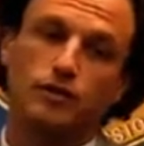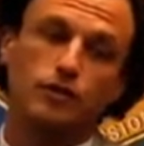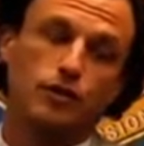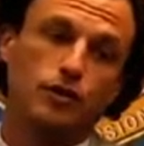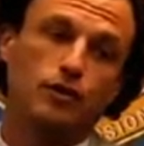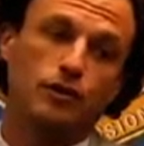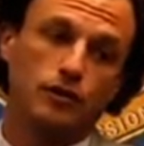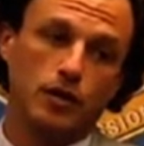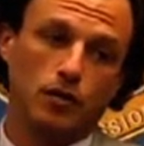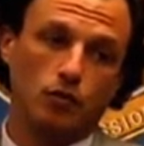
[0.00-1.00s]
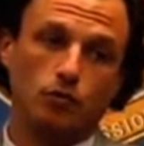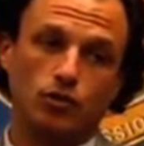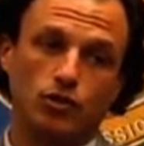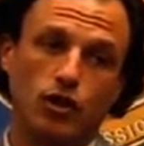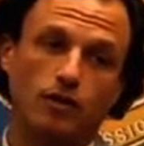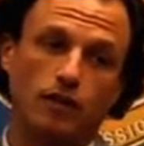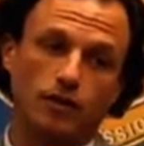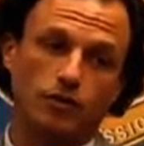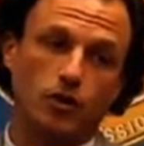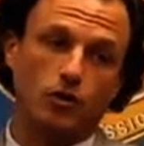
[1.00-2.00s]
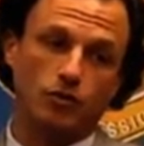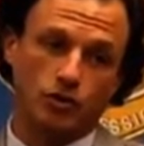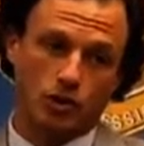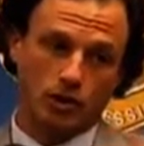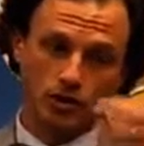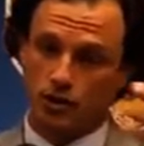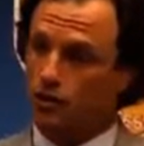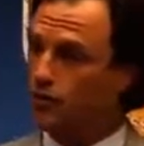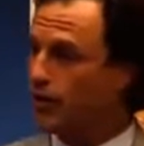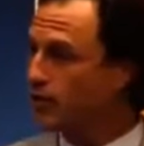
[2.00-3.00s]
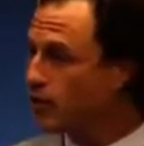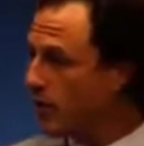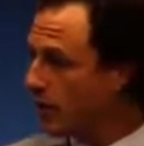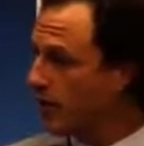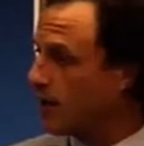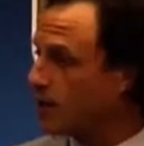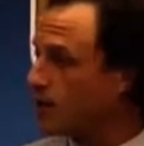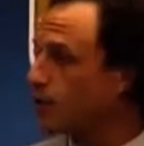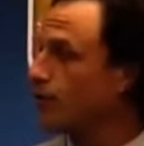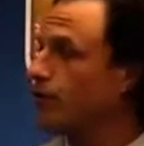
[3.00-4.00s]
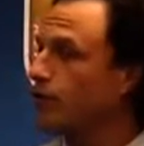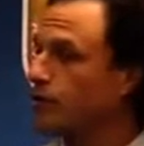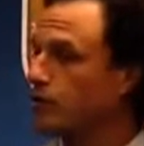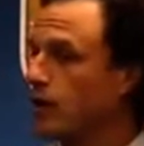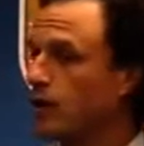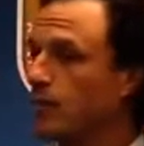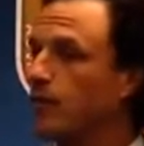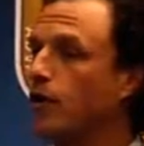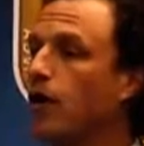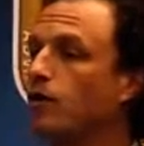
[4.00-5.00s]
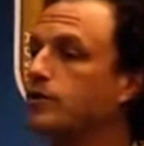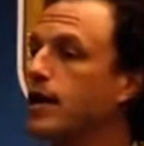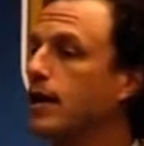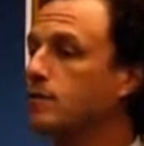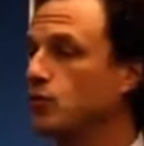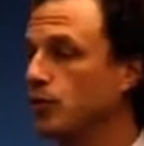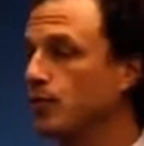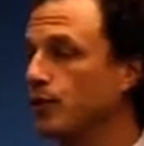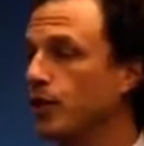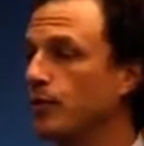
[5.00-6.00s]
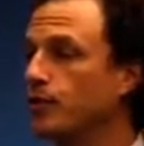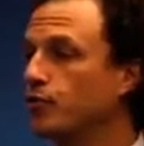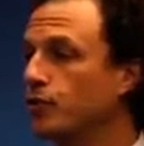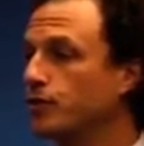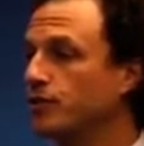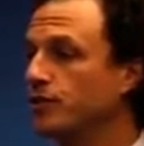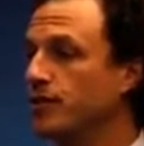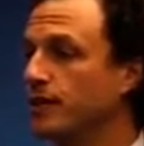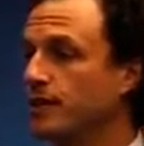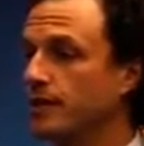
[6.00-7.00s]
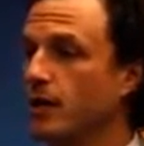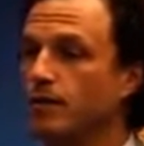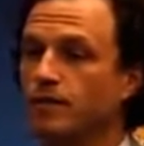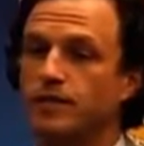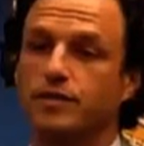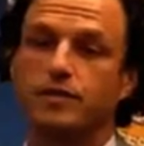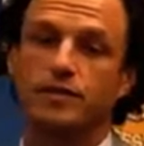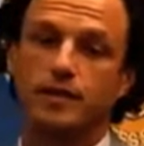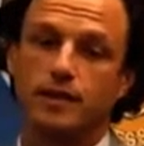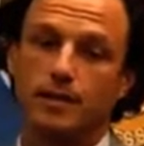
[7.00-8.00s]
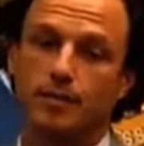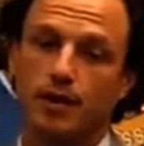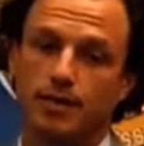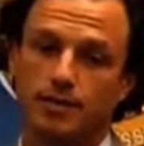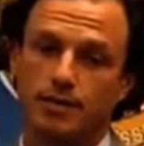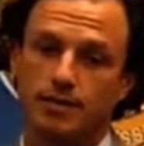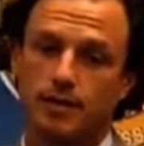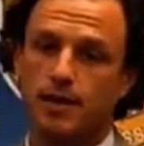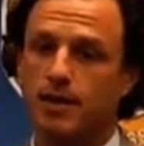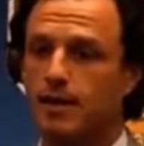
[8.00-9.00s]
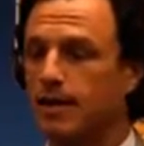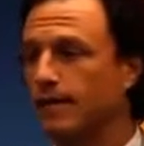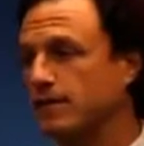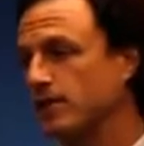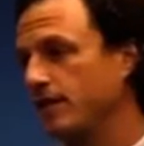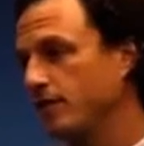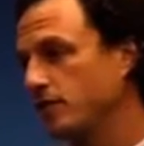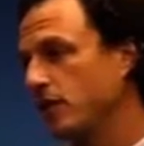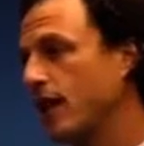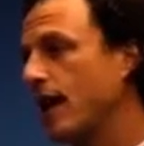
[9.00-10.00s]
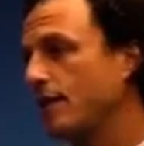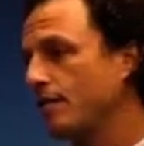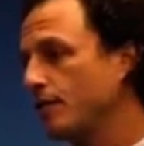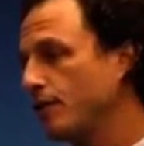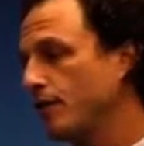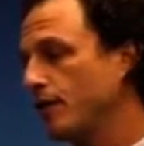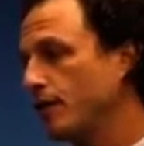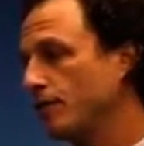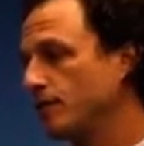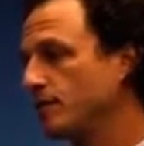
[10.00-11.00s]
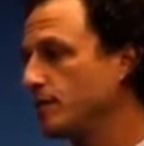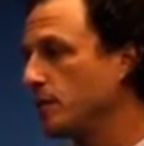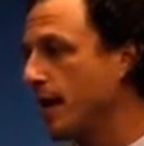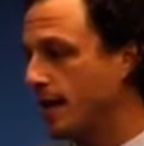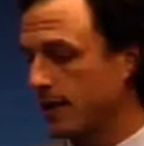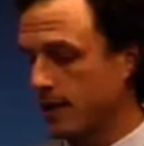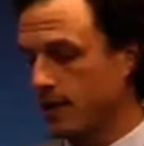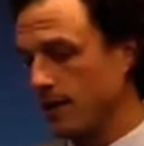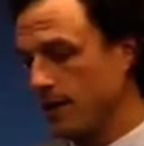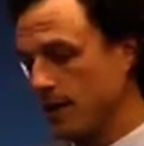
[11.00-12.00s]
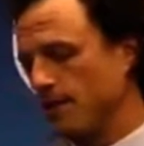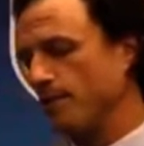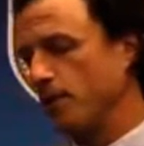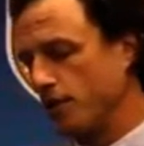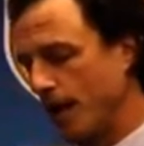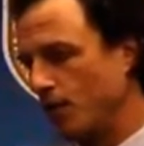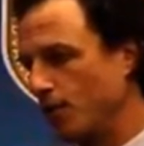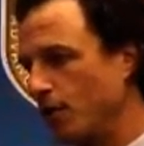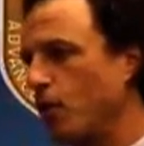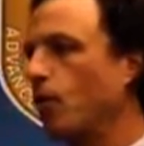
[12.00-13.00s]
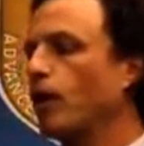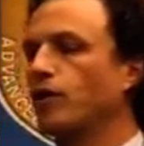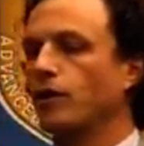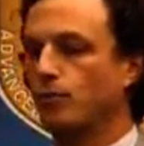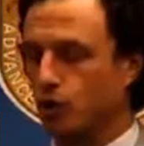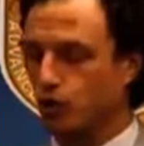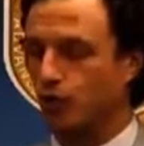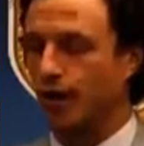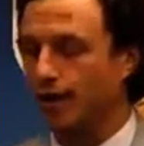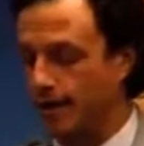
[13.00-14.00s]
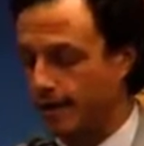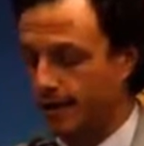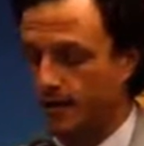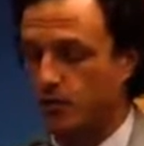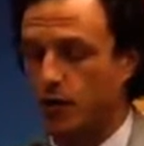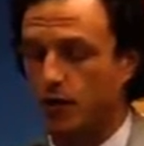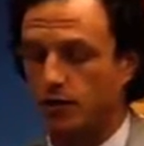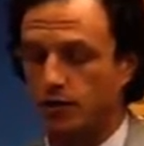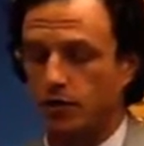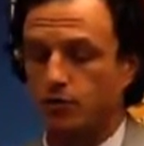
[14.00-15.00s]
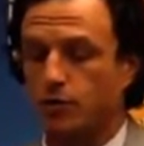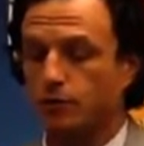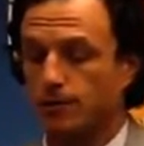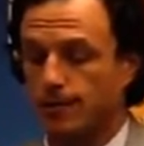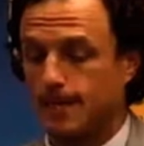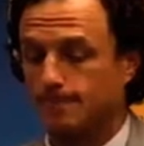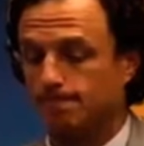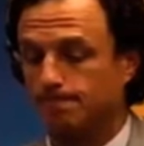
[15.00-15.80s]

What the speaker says: of urine will resolve on its own as long as it drains well down the ureter as well, but there are times where putting up a ureteral stent can help facilitate that process. And obviously, if there's a lot of urine there, if it's symptomatic, but you're not going to the OR, you could put a drain in it as well as the ureteral stent.